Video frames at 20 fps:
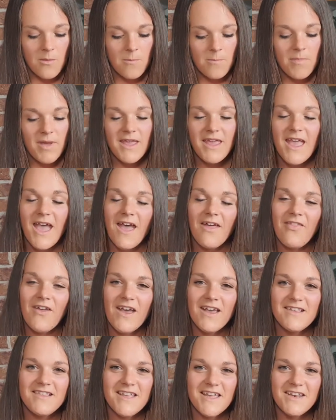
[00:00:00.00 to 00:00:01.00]
But yeah, that
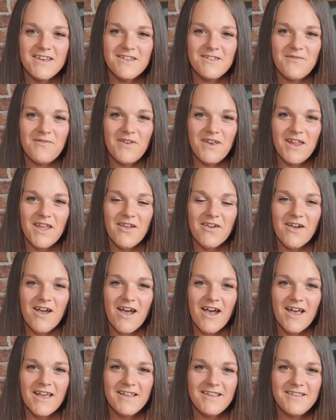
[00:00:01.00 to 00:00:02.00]
is the end of the video,
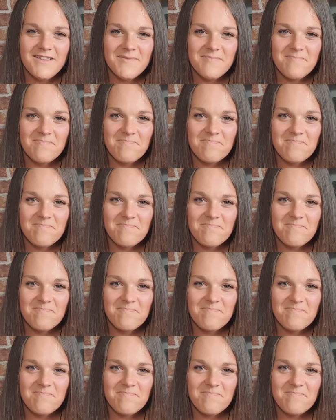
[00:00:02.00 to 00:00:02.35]
guys.